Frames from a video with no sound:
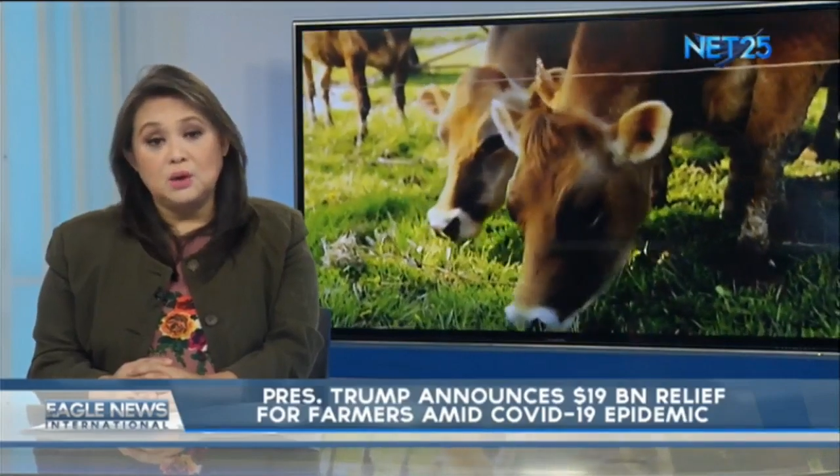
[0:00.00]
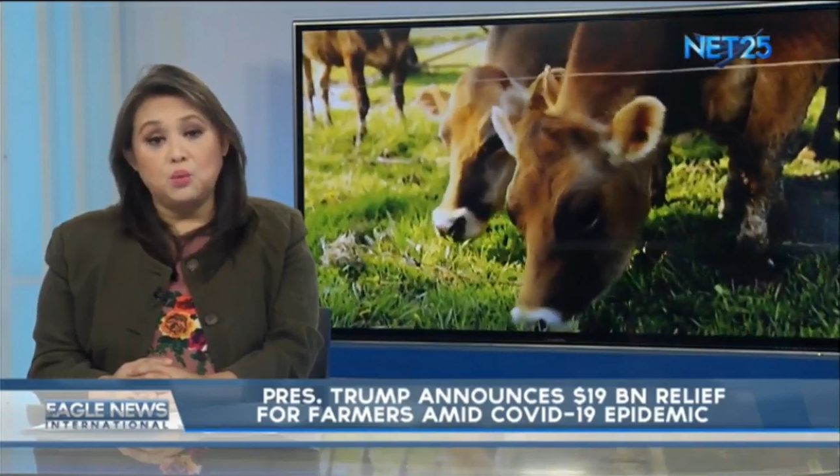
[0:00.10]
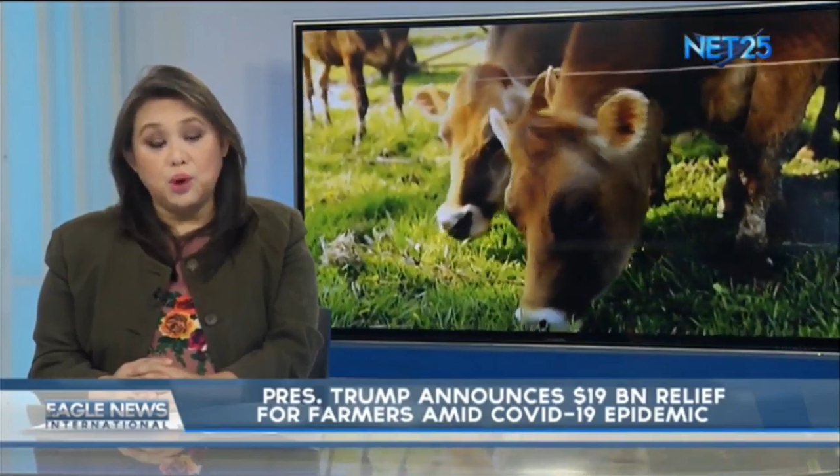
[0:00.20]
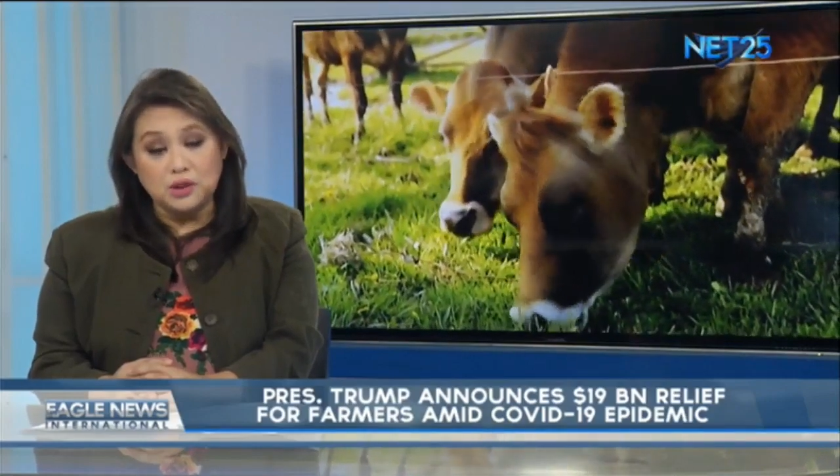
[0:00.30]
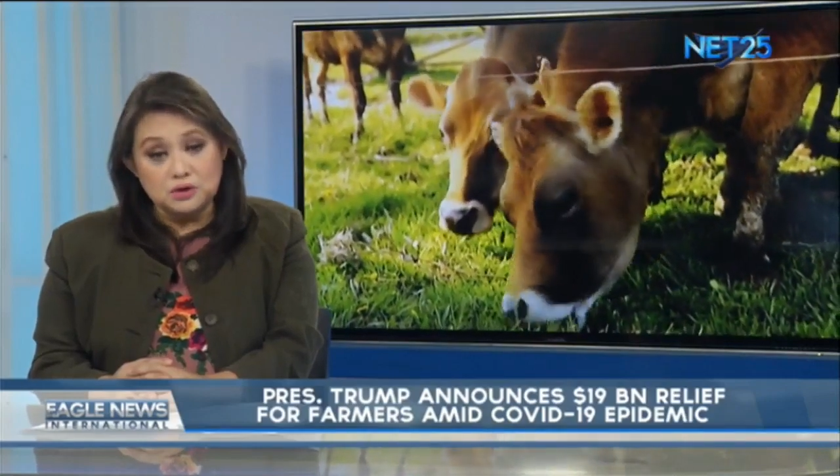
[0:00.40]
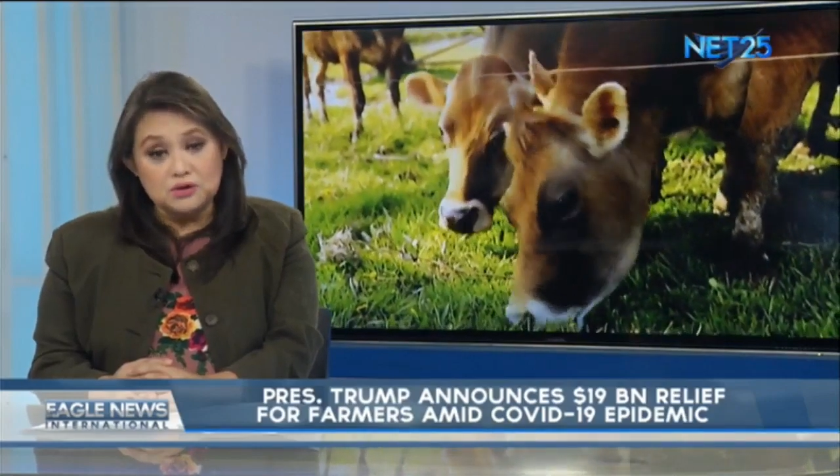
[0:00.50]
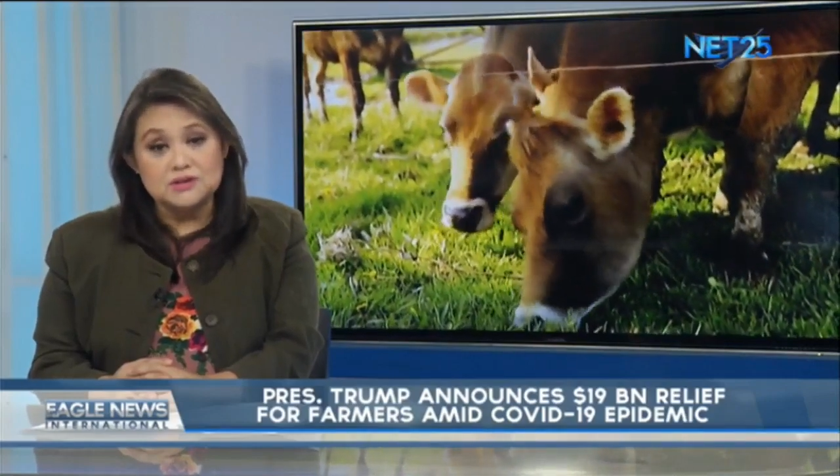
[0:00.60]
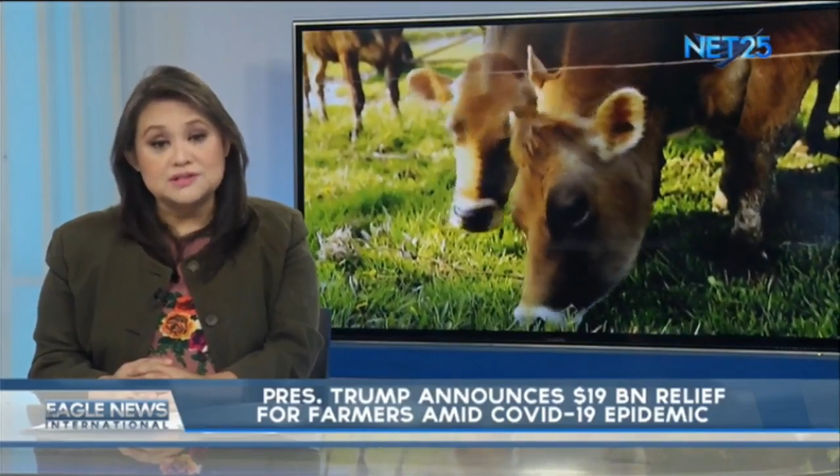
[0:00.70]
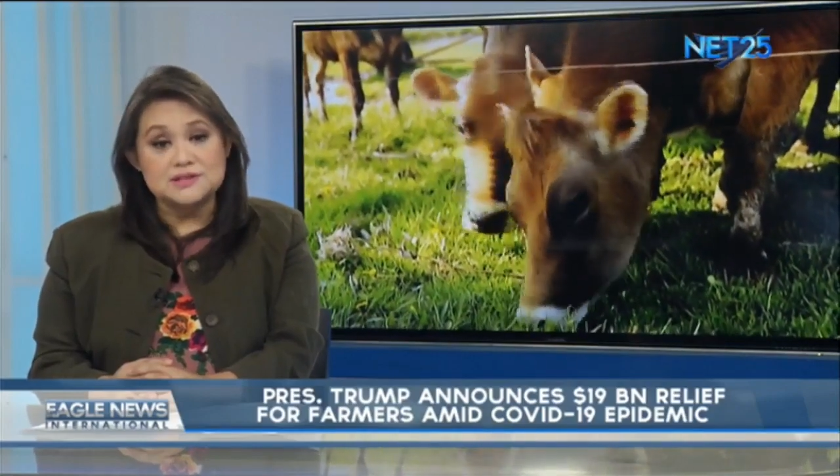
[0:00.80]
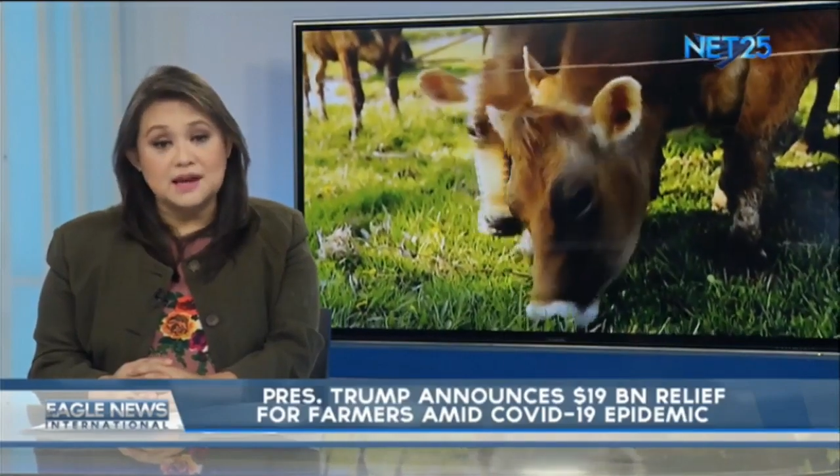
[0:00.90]
weather
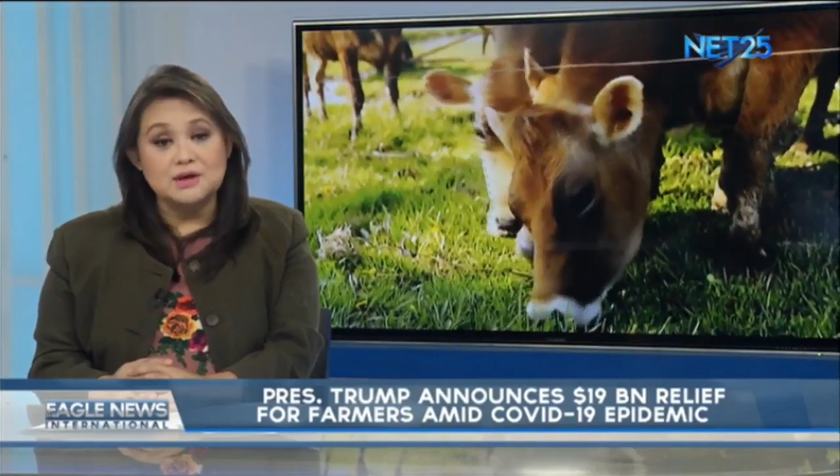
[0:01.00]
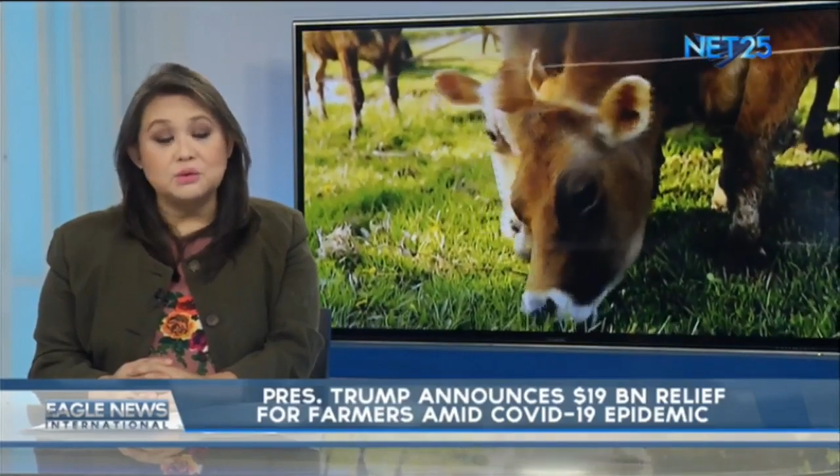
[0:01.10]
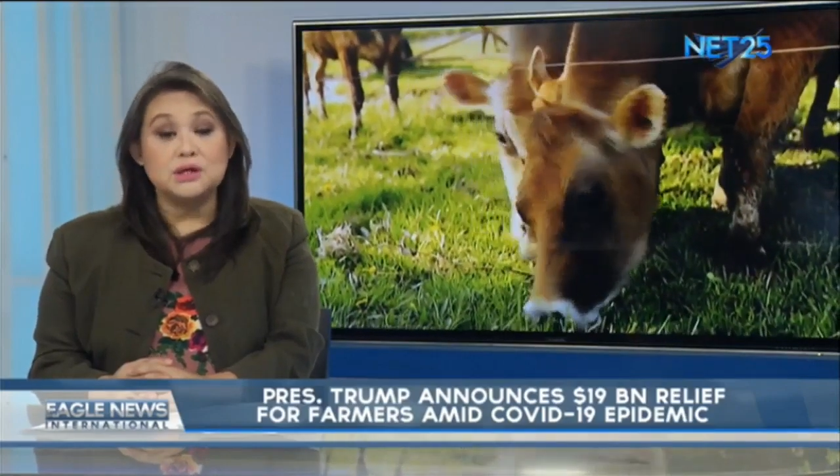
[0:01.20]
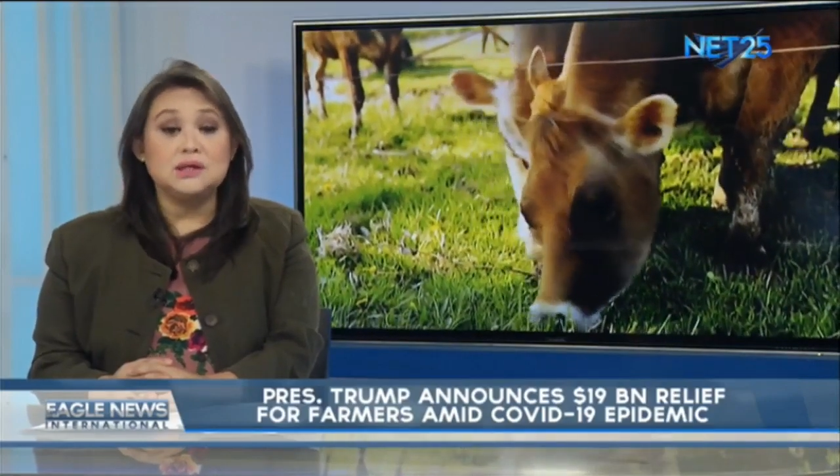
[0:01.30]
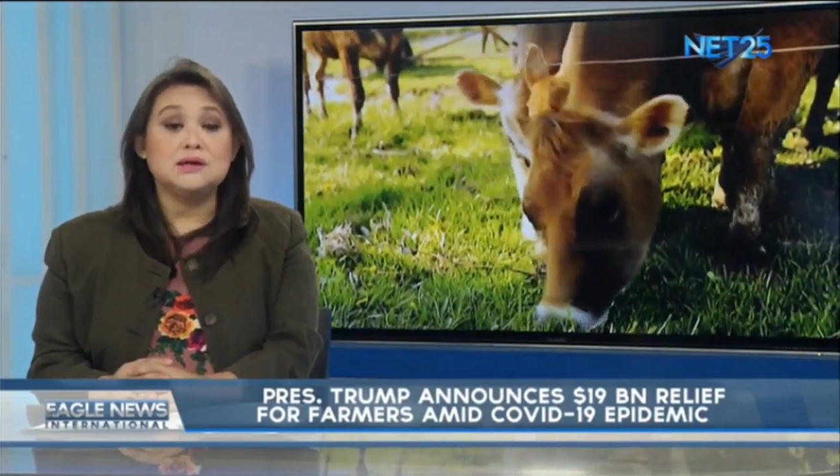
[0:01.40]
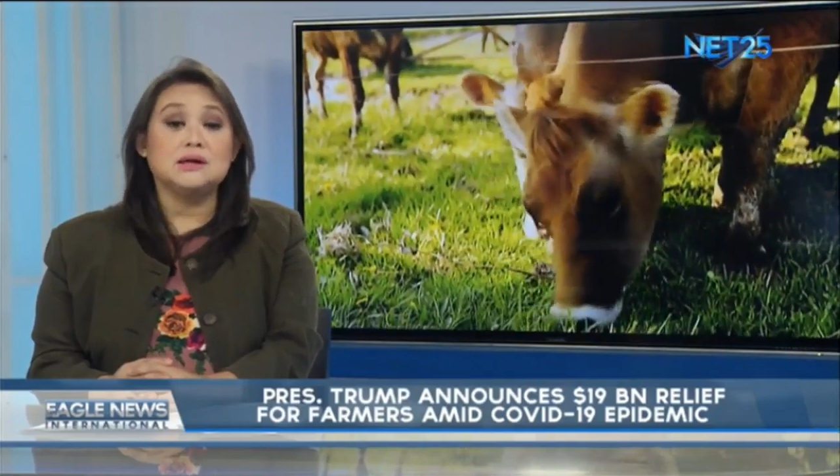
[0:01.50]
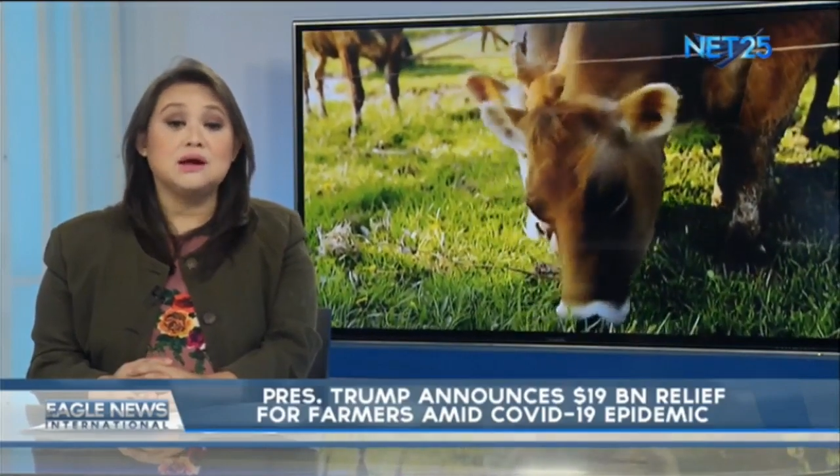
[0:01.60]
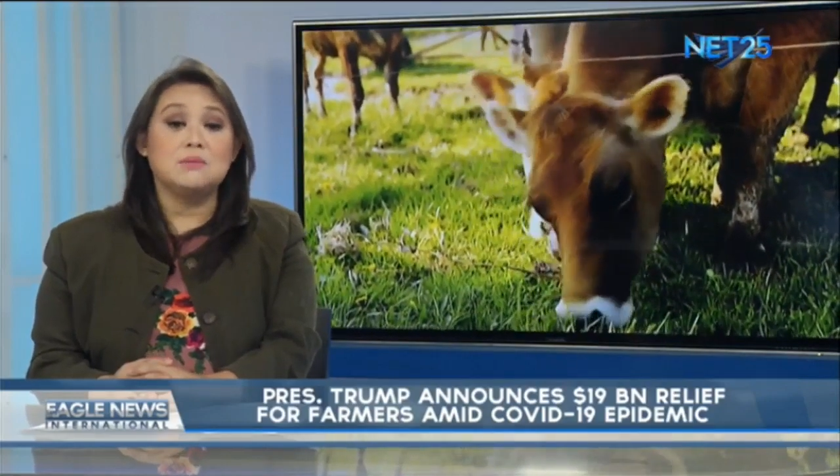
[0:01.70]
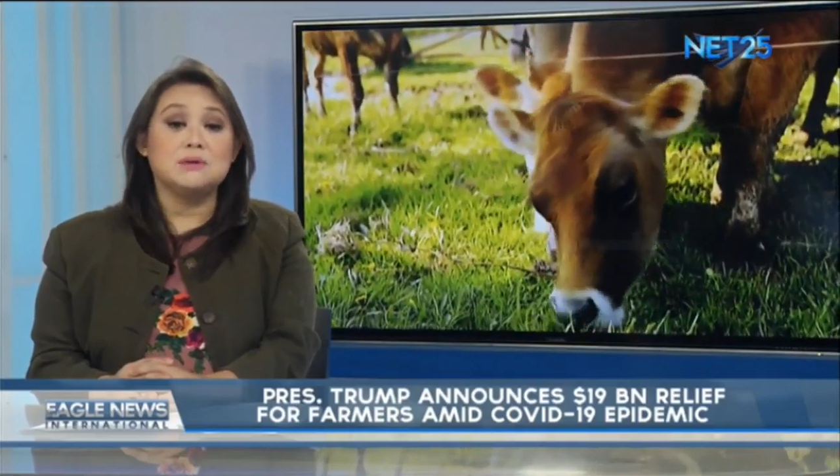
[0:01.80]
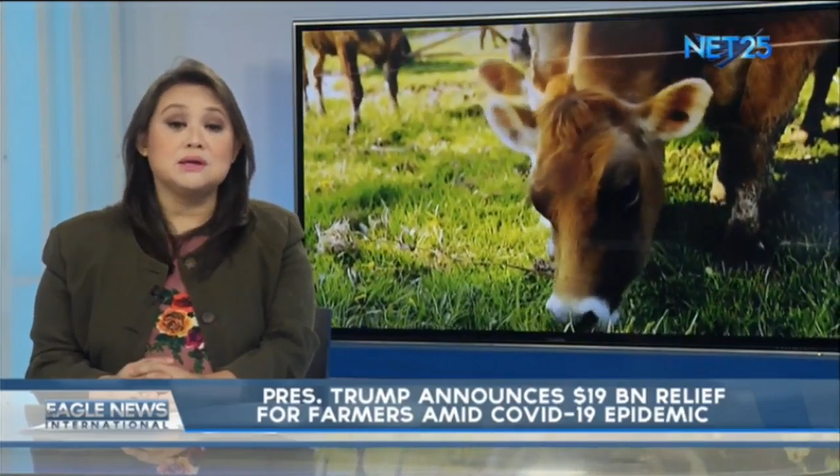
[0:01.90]
the staggering
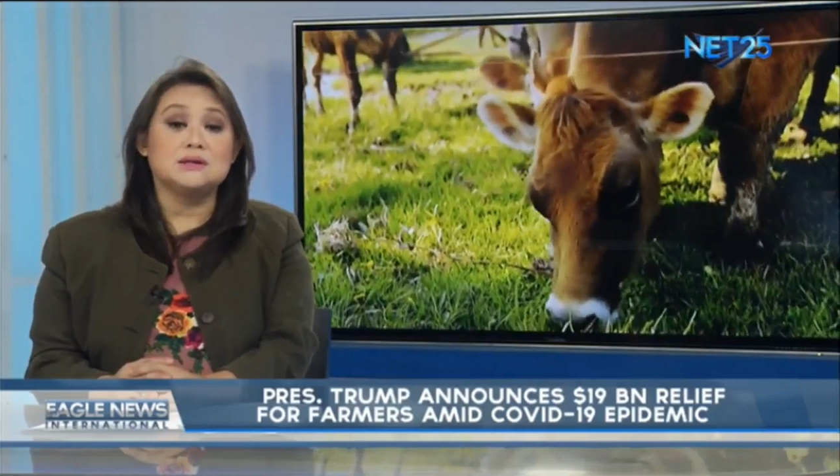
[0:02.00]
economic